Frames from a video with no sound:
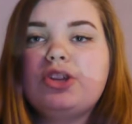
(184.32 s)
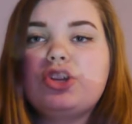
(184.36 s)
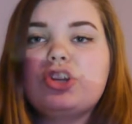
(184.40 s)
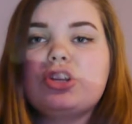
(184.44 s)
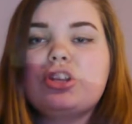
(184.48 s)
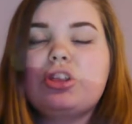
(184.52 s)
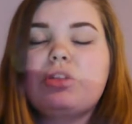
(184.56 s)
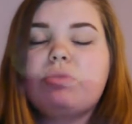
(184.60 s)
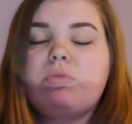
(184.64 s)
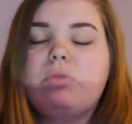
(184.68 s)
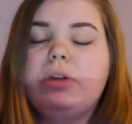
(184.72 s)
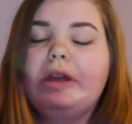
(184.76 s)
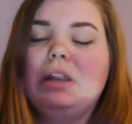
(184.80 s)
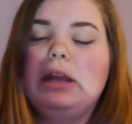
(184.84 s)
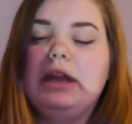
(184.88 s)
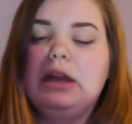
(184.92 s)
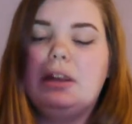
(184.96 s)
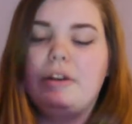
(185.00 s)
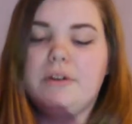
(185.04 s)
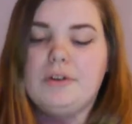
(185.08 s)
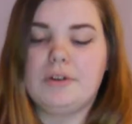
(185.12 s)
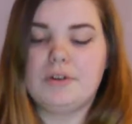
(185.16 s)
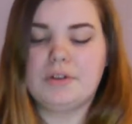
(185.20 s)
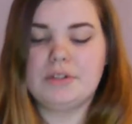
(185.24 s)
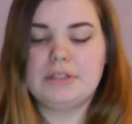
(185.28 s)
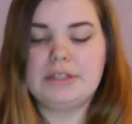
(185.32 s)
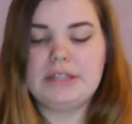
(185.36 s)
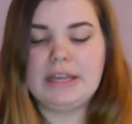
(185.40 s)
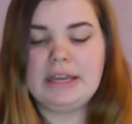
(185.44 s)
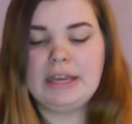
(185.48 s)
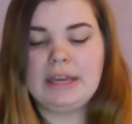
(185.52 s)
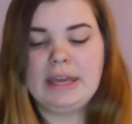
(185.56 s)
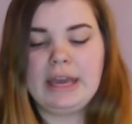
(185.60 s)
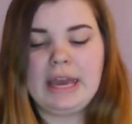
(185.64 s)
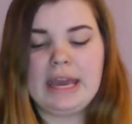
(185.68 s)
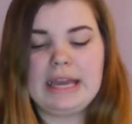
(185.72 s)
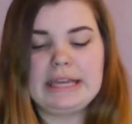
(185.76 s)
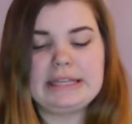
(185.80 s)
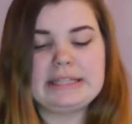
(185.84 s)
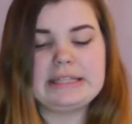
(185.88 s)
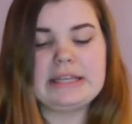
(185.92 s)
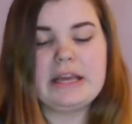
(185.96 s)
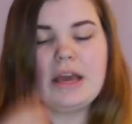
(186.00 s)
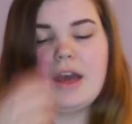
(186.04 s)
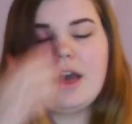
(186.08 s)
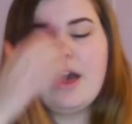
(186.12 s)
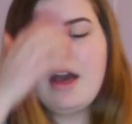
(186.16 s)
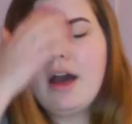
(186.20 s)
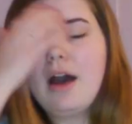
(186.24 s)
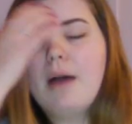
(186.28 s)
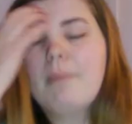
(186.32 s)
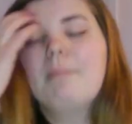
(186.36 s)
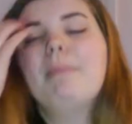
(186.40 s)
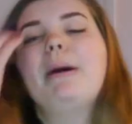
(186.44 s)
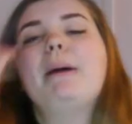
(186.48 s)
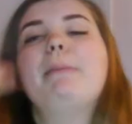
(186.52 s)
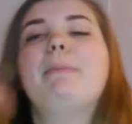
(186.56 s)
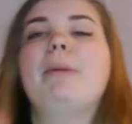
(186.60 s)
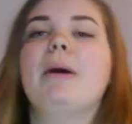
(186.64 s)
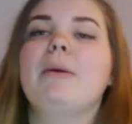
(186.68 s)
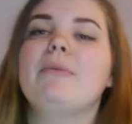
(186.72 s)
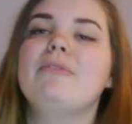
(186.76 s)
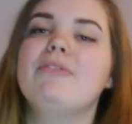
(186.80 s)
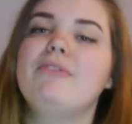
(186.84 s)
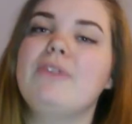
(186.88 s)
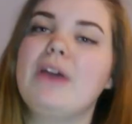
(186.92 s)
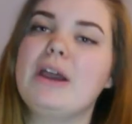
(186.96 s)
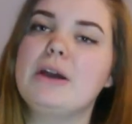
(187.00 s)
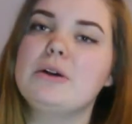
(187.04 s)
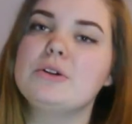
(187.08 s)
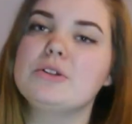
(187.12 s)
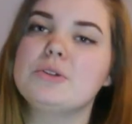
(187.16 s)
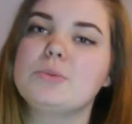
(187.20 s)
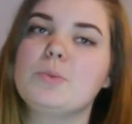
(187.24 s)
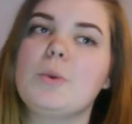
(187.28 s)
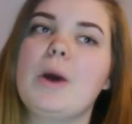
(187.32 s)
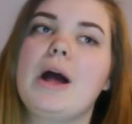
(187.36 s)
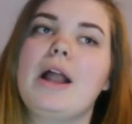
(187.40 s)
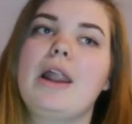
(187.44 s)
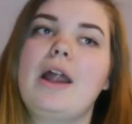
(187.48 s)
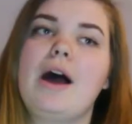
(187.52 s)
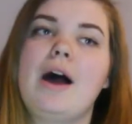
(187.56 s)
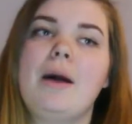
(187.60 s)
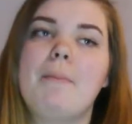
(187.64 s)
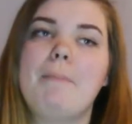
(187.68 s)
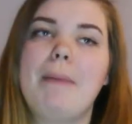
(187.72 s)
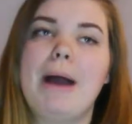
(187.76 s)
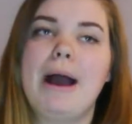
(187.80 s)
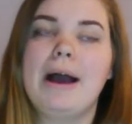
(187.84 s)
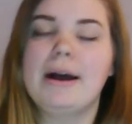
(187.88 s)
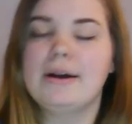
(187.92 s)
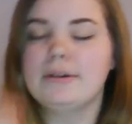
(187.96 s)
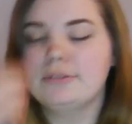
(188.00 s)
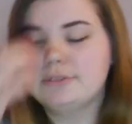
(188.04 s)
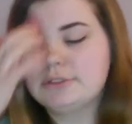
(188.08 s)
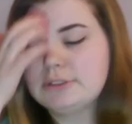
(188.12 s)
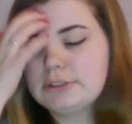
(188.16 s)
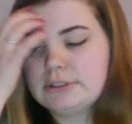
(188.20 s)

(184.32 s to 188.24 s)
just three needles in case my pump fails while I'm out.